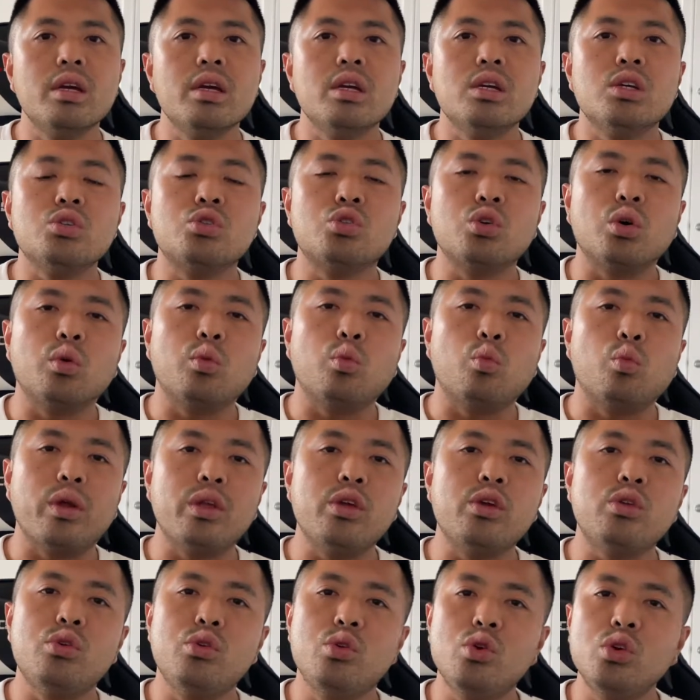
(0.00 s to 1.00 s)
So when
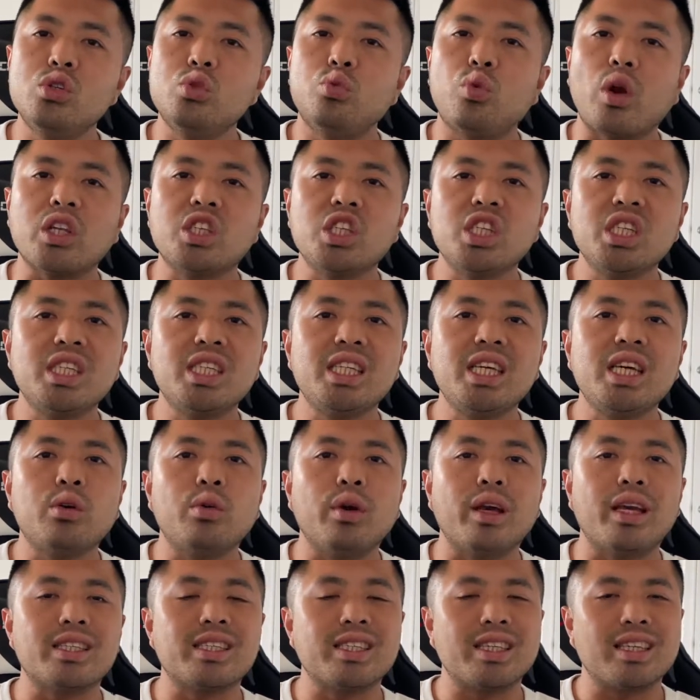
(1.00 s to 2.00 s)
you use
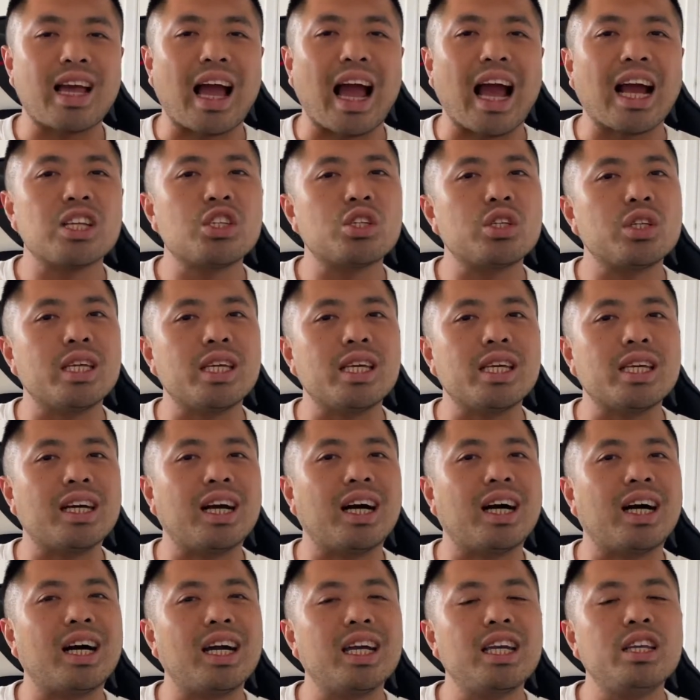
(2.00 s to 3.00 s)
Registeel, it's actually
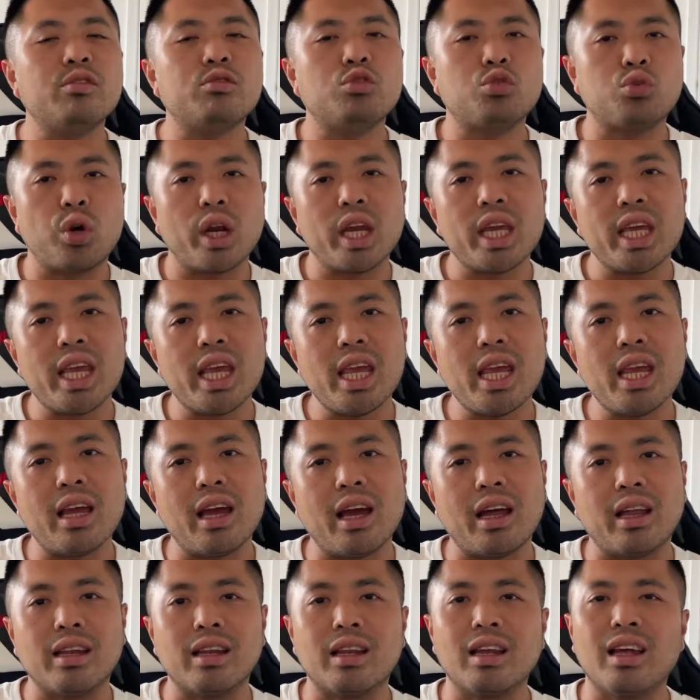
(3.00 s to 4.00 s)
kind of tricky
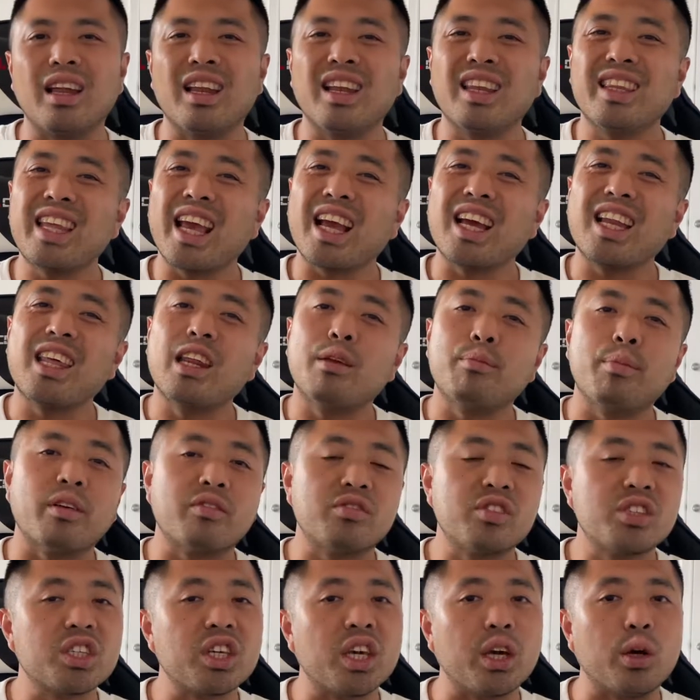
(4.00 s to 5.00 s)
and take a little bit of
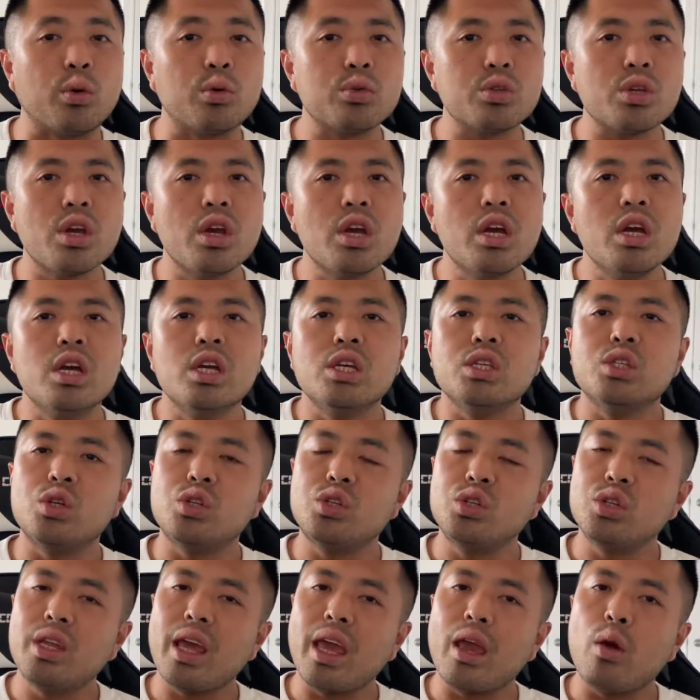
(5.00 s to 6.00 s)
skills. So
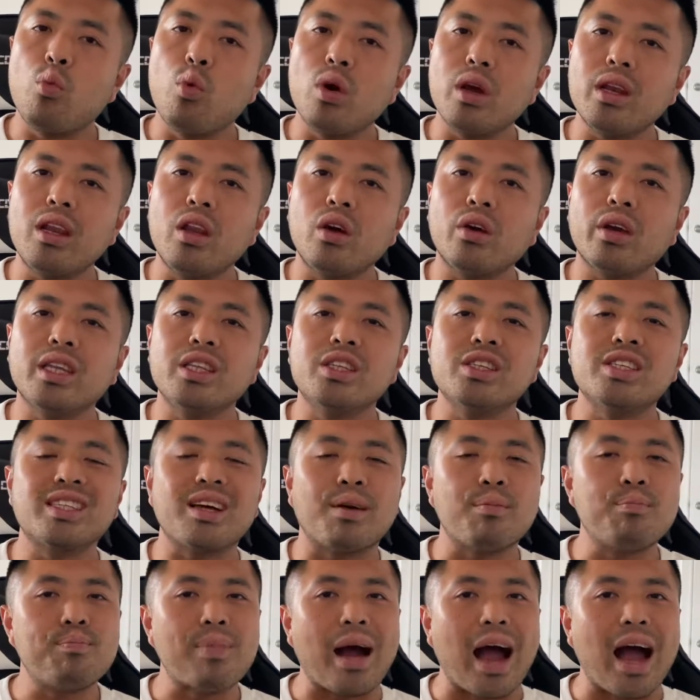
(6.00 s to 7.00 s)
today we're going to look into
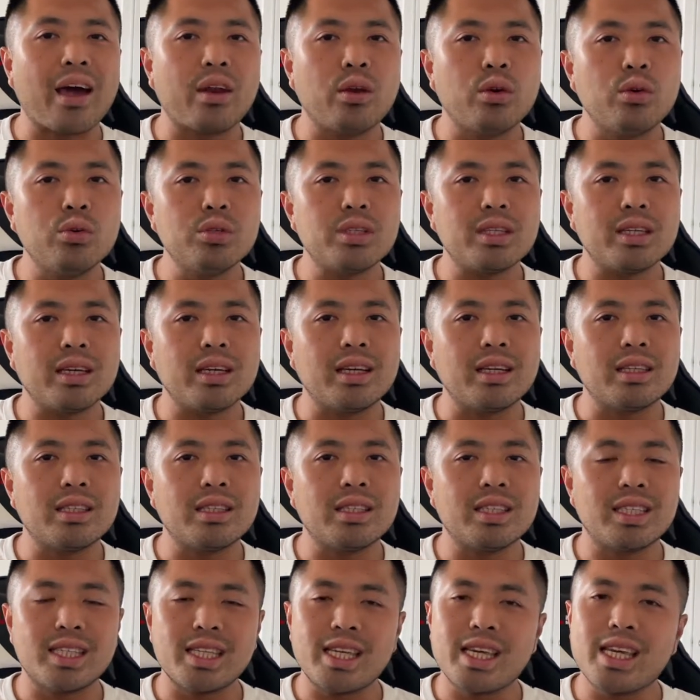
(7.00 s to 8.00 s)
some battles and
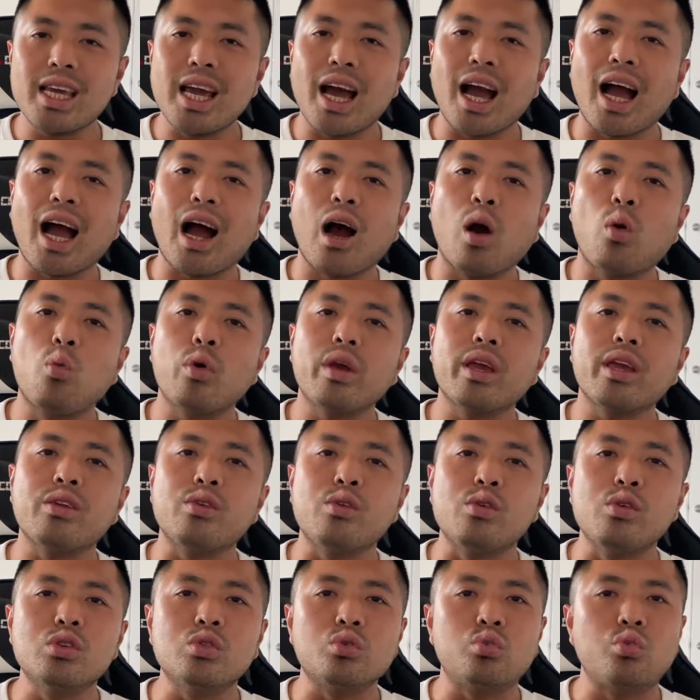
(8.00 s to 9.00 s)
see how we can
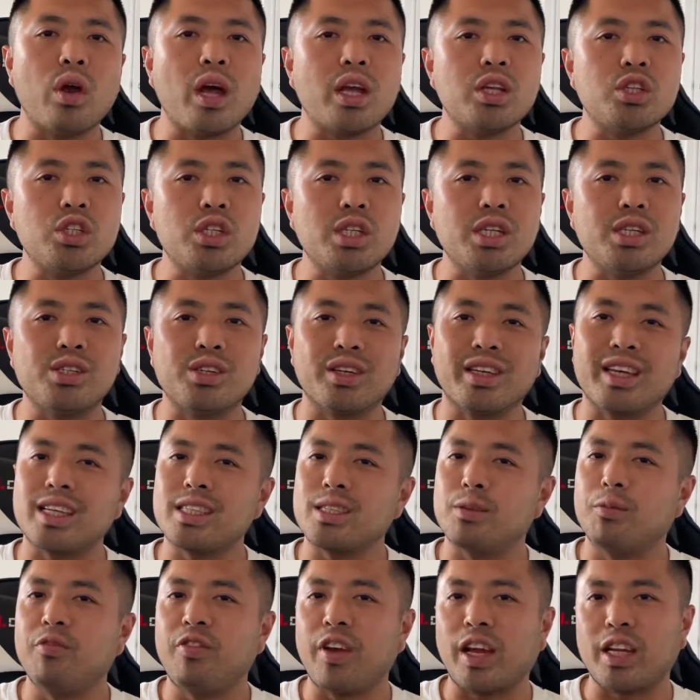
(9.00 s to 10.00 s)
use Regi to get
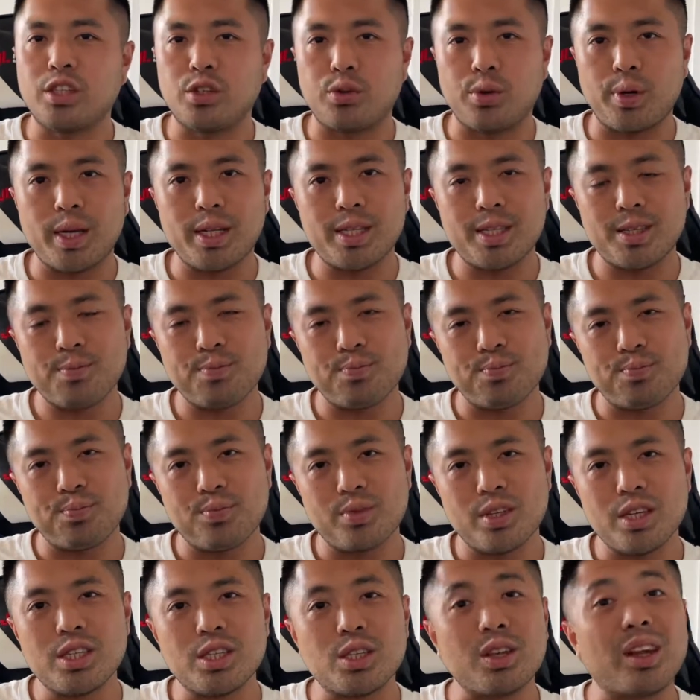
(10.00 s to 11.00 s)
some victories.
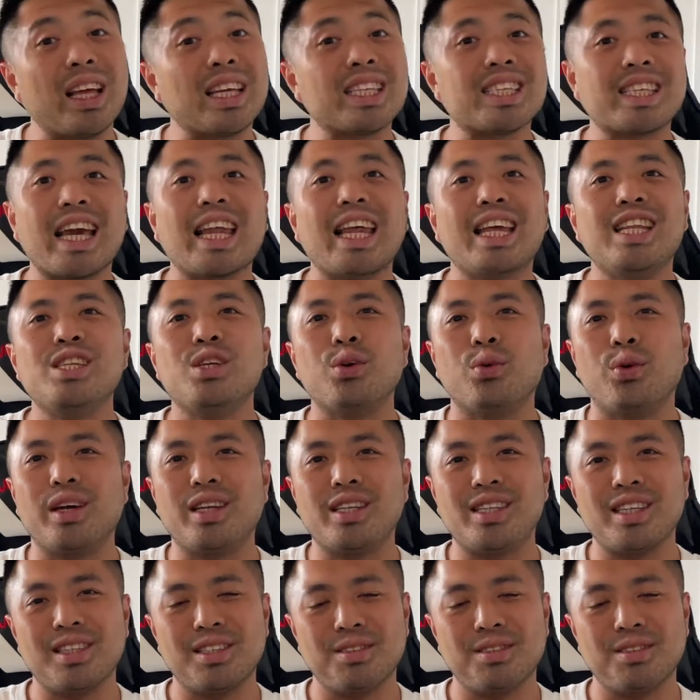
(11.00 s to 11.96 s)
So let's get into it.